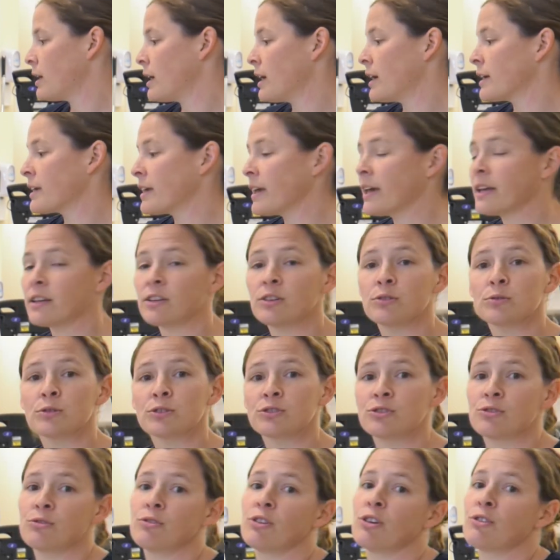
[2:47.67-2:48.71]
Again, you will
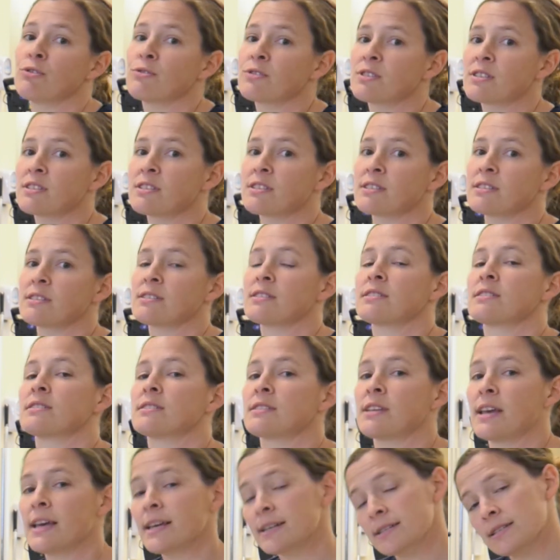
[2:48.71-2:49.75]
do those
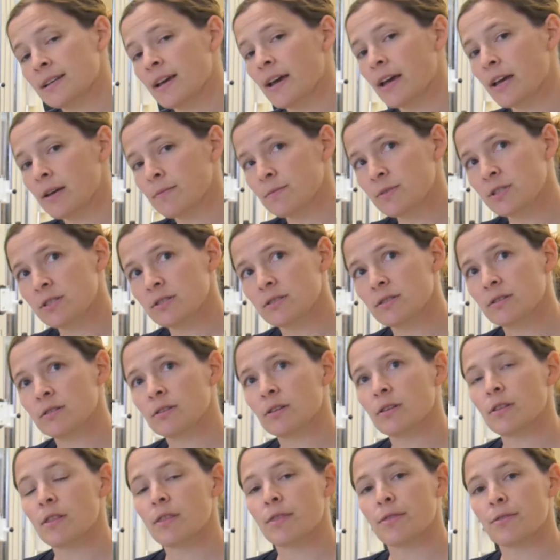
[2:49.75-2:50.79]
10 times,
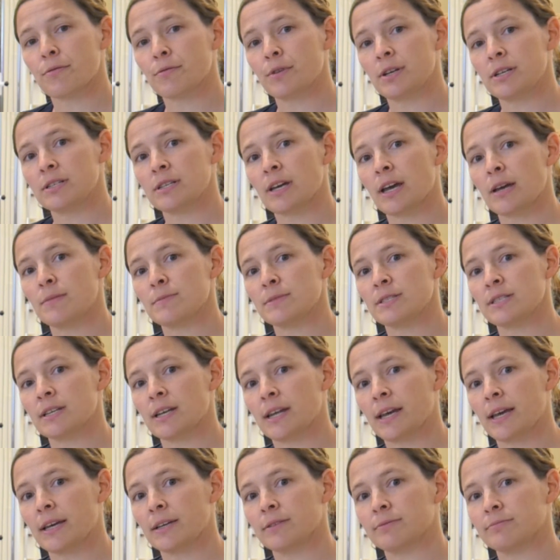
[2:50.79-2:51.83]
three times a
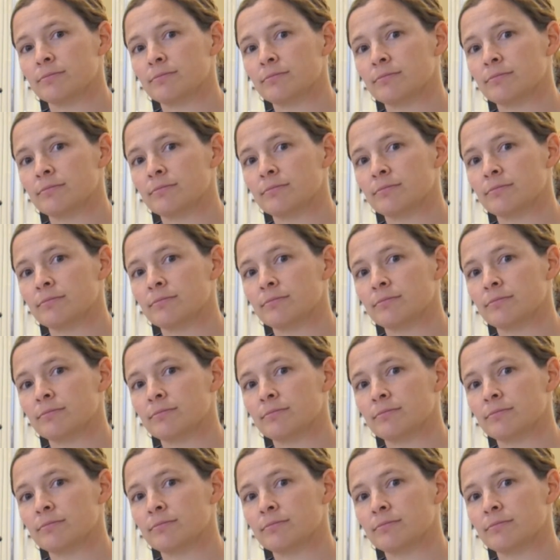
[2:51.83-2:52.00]
day.